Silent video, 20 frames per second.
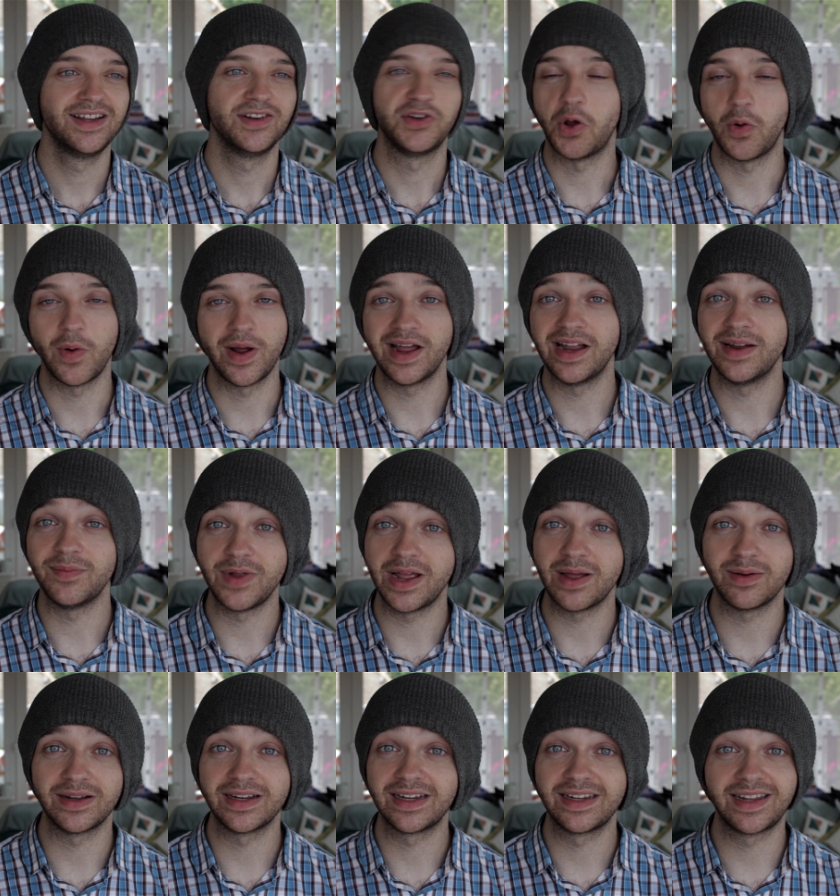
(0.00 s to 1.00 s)
No way I'd be
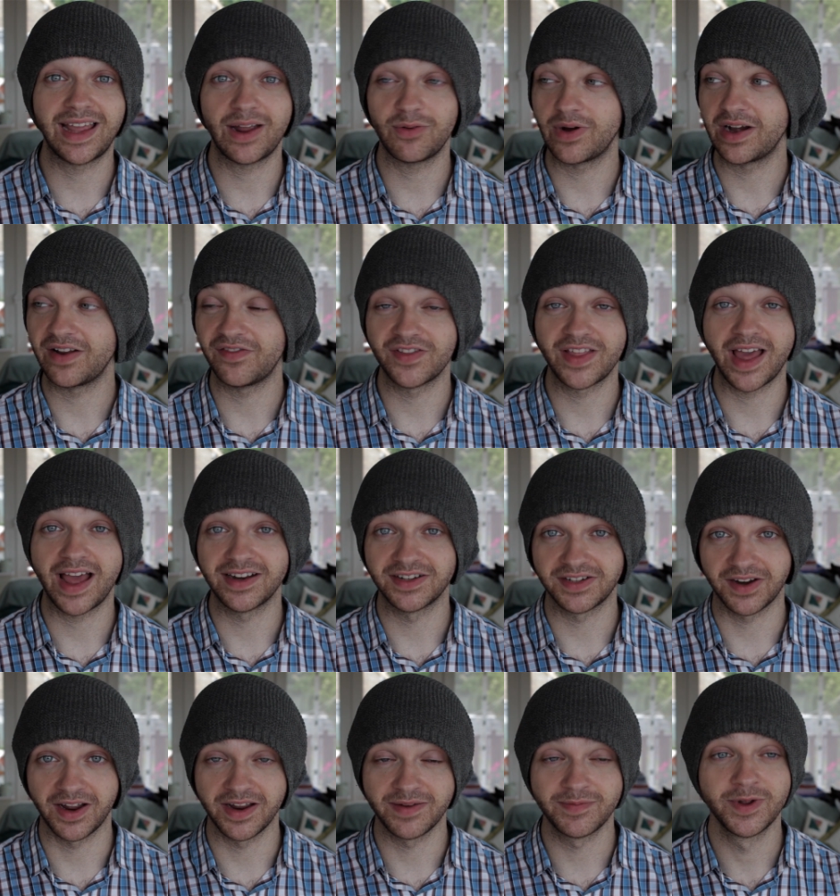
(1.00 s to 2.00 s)
able to get ready for that in
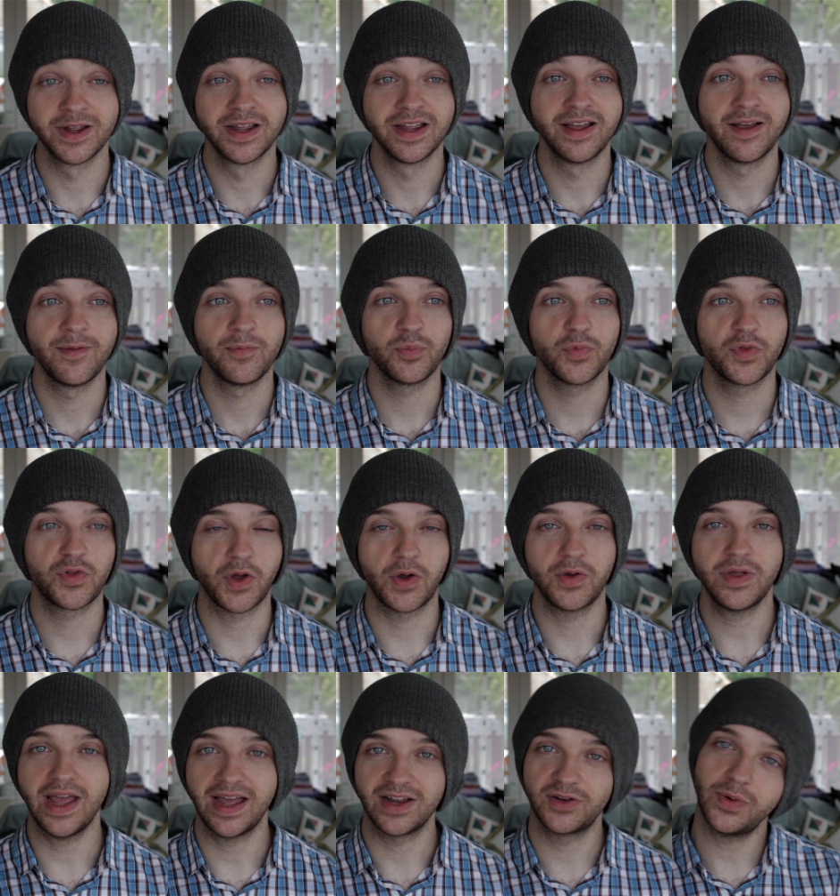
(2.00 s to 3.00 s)
time. So
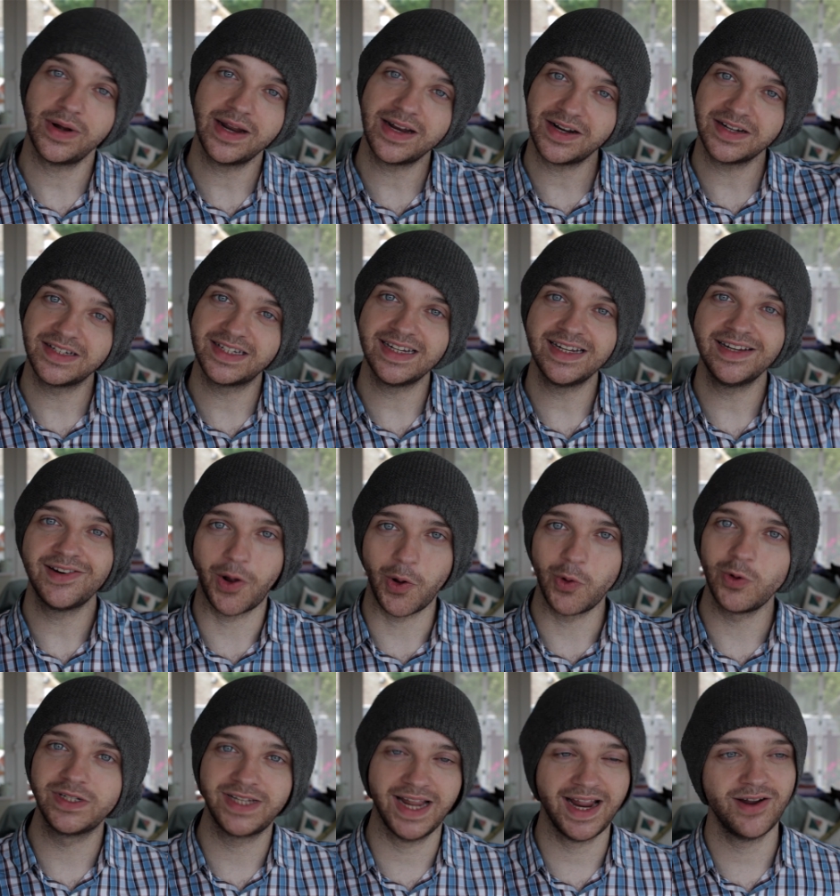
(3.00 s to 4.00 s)
yeah, 2019,
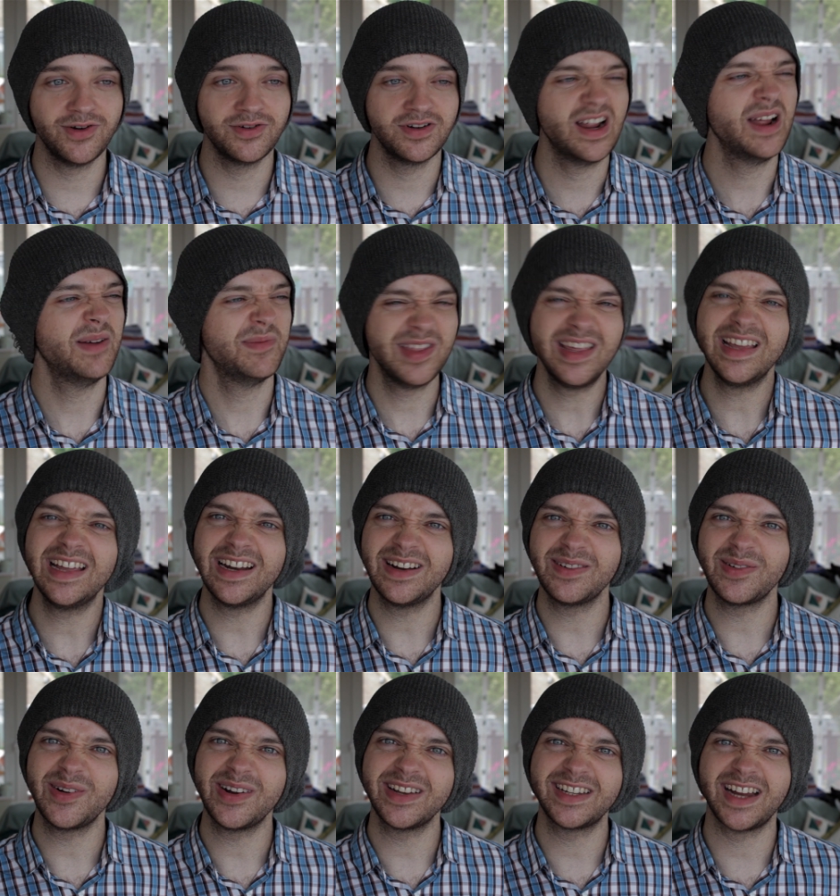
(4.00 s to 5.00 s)
Old Town. I'm thinking
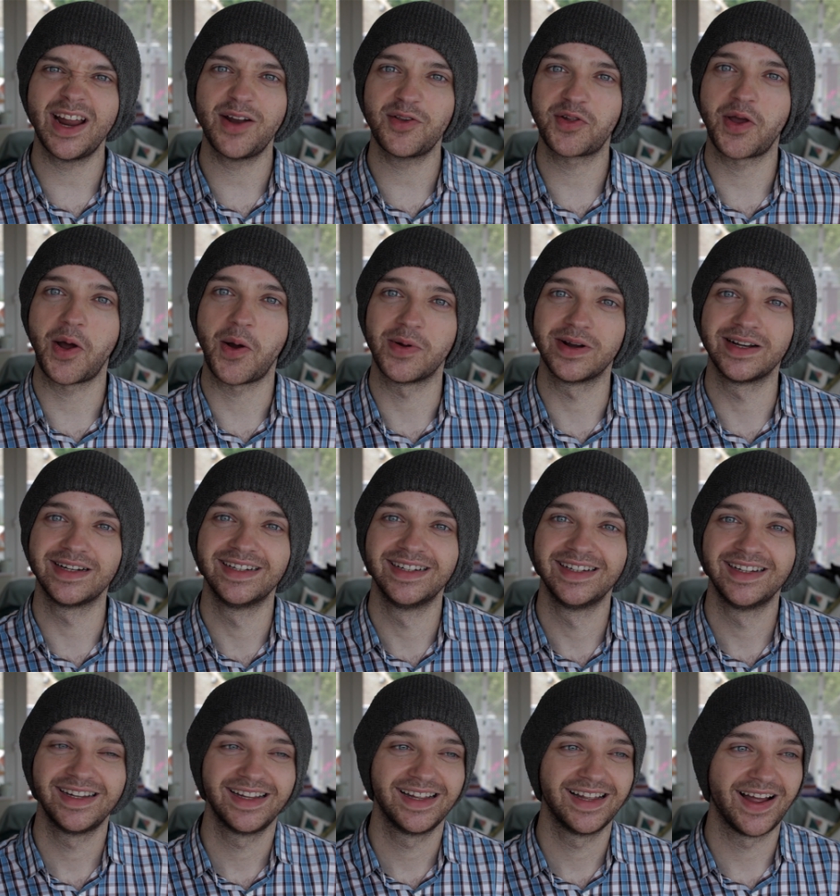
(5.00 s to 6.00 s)
I'm going to chance going.
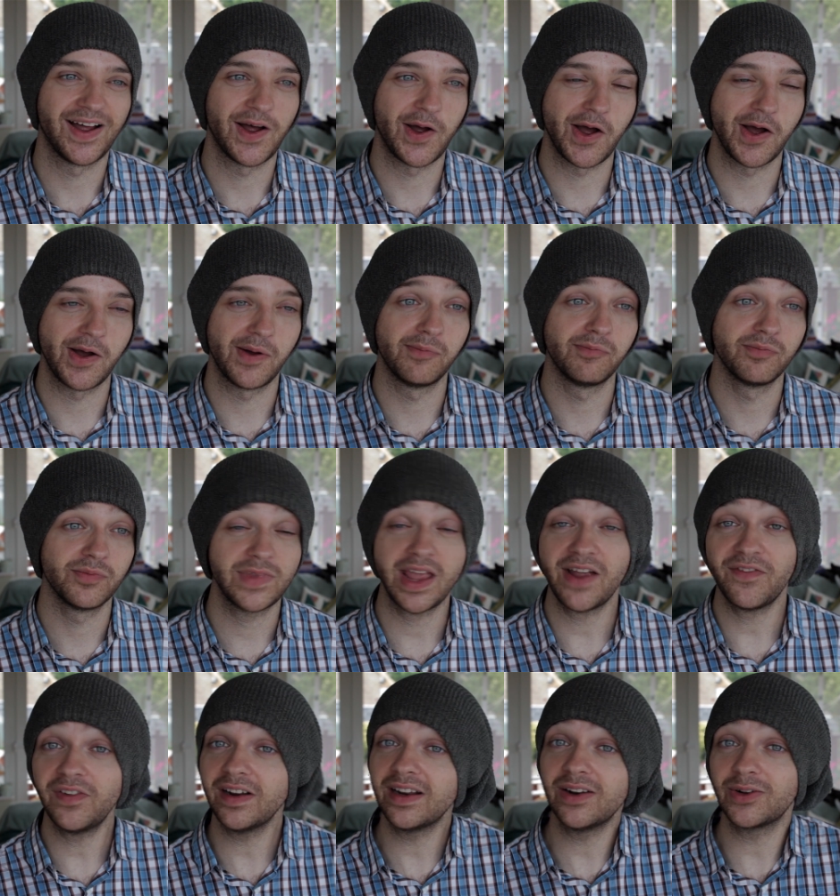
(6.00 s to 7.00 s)

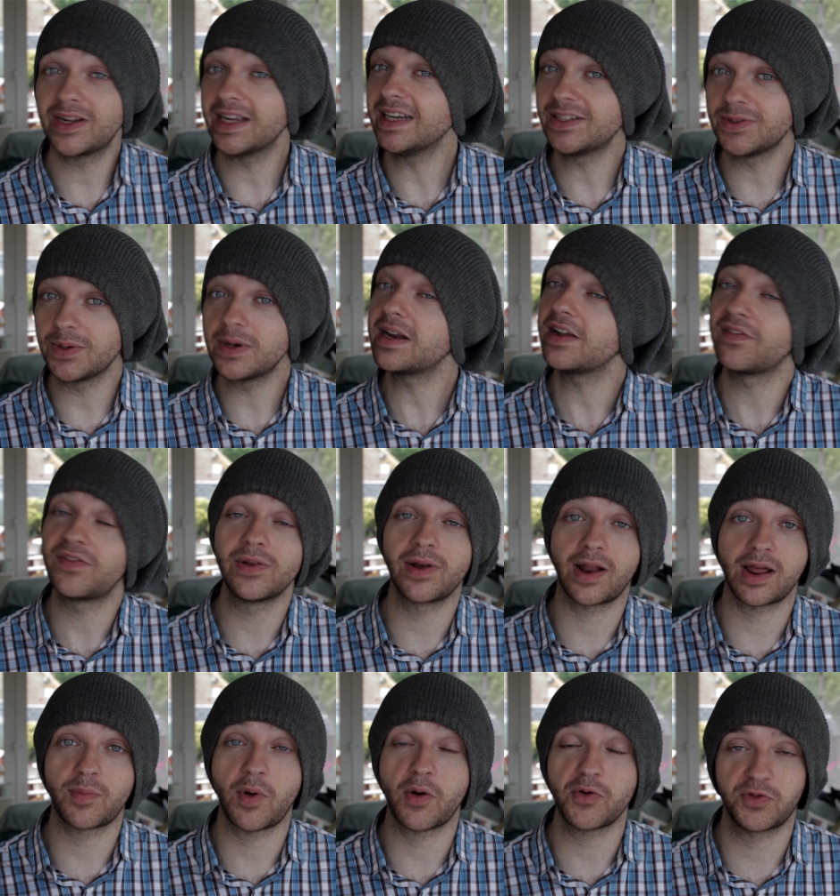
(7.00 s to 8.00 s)
Definitely look into it if you
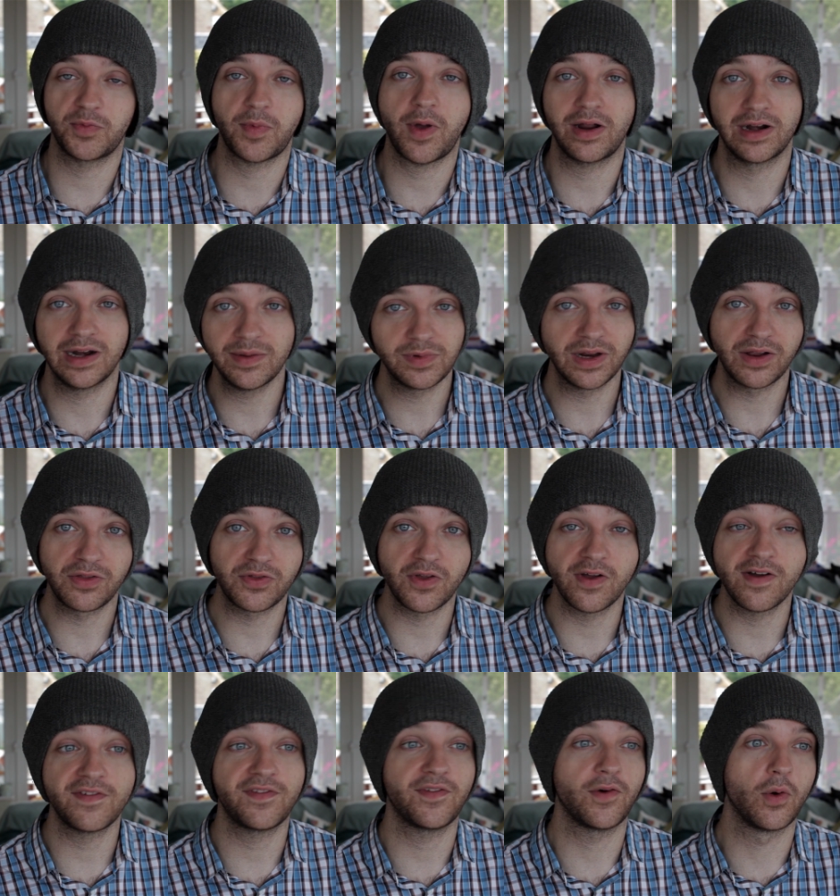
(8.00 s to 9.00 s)
like post-apocalyptic
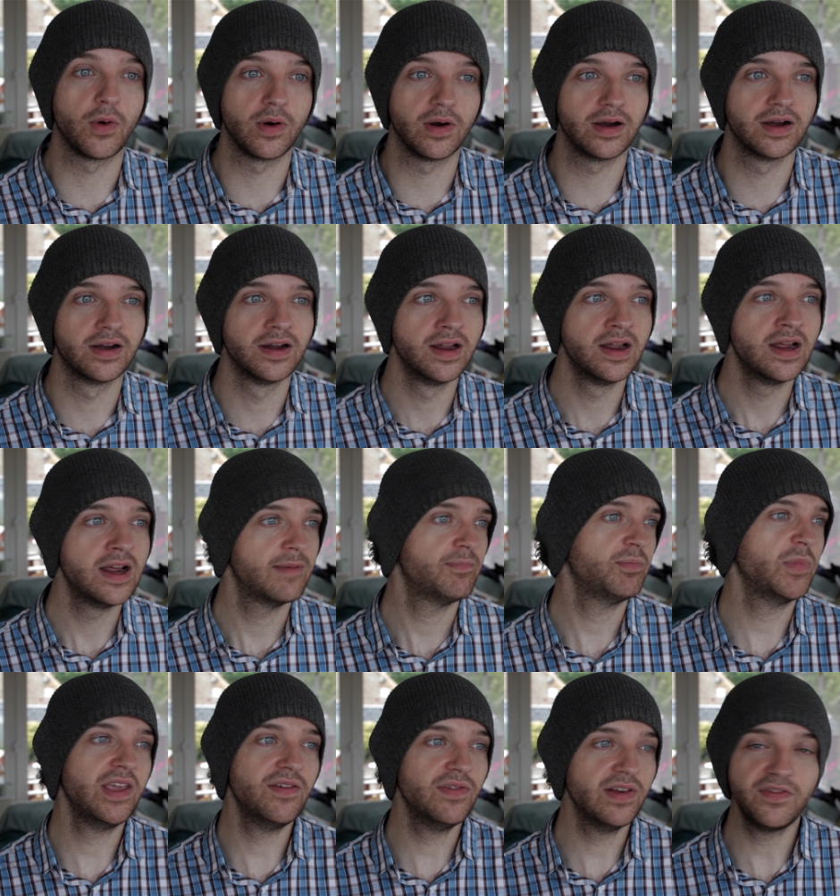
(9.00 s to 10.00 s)
stuff, or
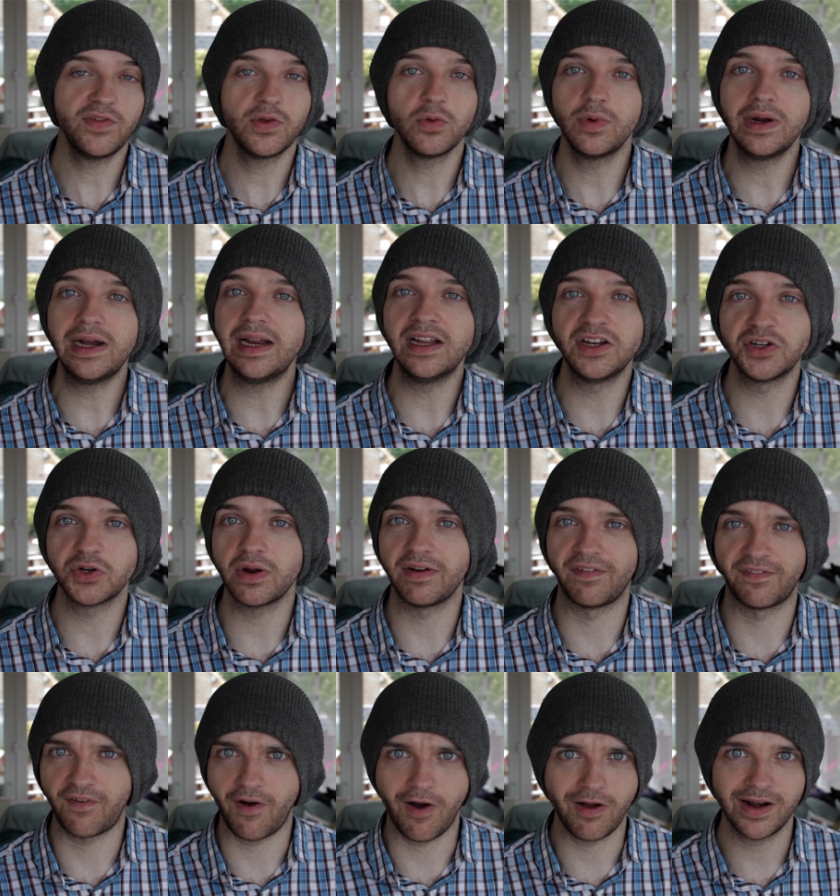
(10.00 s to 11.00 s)
even if you really enjoyed
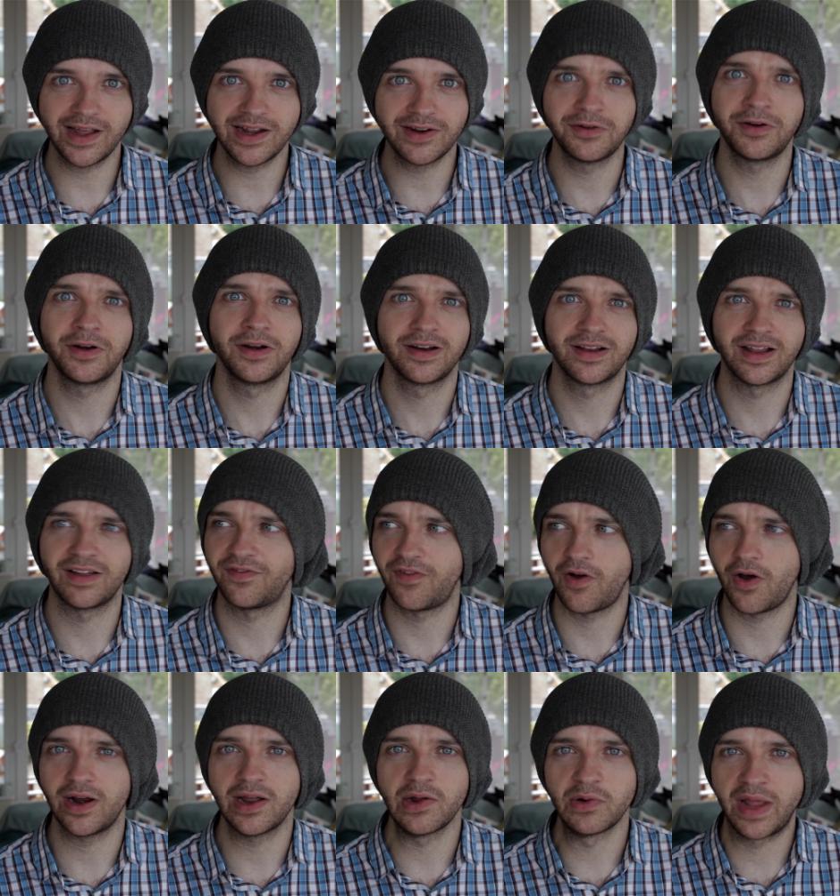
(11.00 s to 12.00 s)
Fallout, the
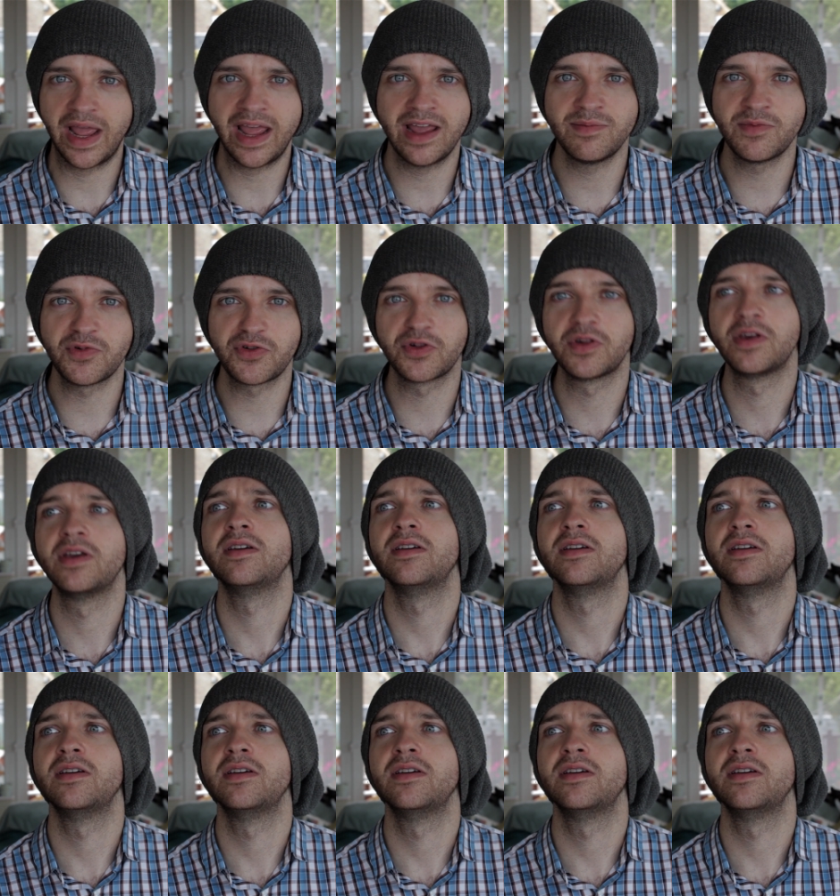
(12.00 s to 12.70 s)
Fallout games.